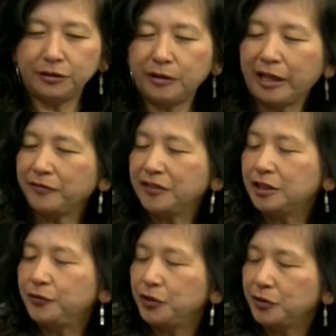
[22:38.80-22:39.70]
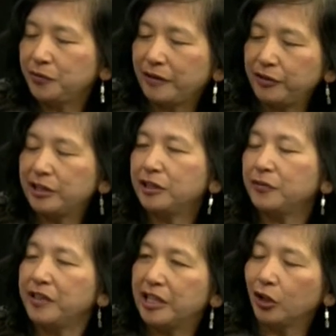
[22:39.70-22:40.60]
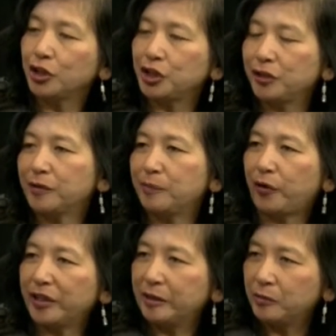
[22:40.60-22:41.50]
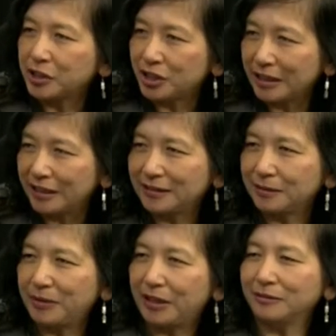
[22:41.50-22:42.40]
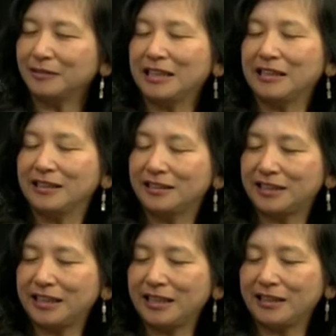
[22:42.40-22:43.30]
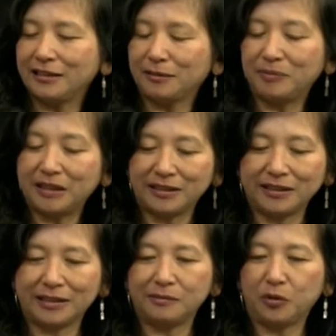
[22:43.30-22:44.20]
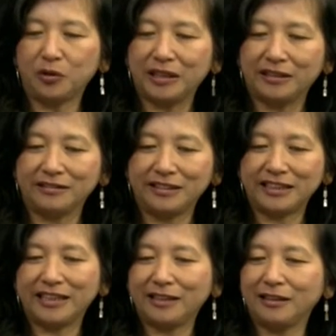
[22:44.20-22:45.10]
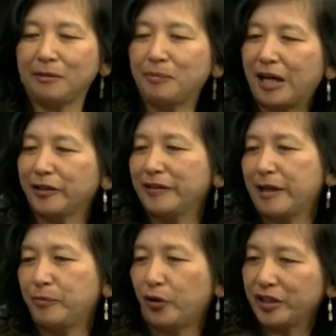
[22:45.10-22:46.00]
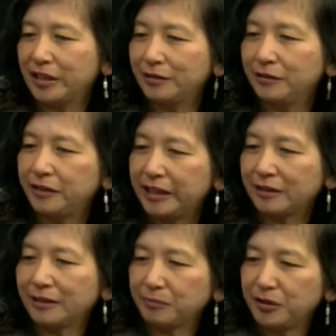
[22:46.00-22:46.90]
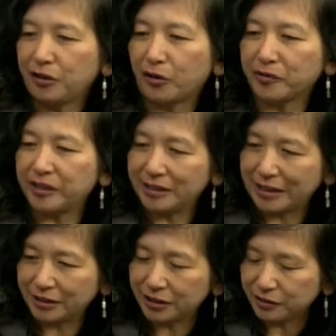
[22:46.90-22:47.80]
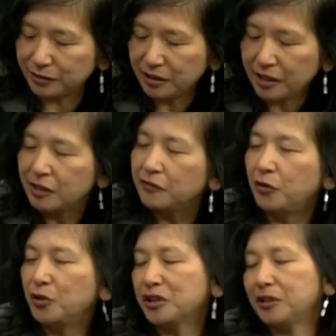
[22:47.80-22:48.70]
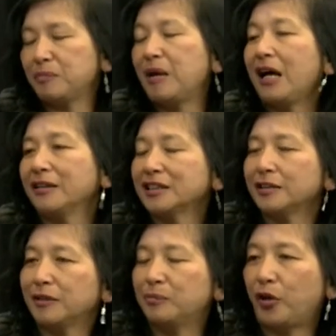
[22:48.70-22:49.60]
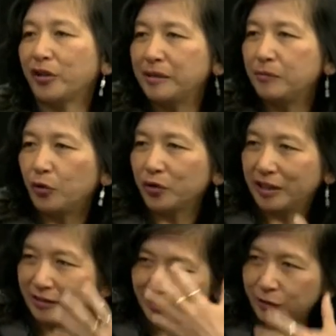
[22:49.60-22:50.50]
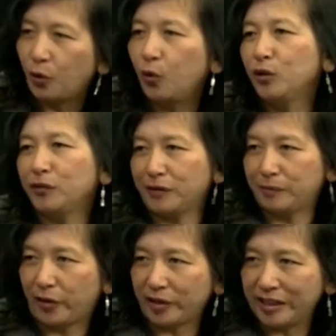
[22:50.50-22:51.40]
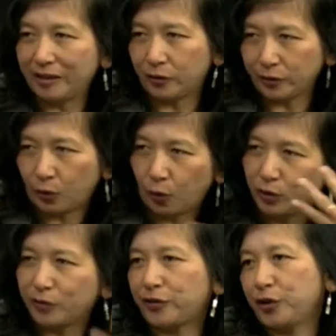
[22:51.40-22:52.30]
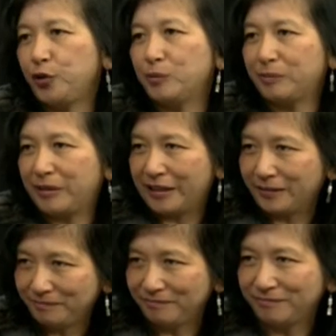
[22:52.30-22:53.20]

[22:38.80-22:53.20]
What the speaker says: have this view of, have you heard of theology of the body, which says about seeing the person more than seeing a part of their body? Do you think that pornography tends to focus on parts of the body more than the whole of the body or the whole of the human being?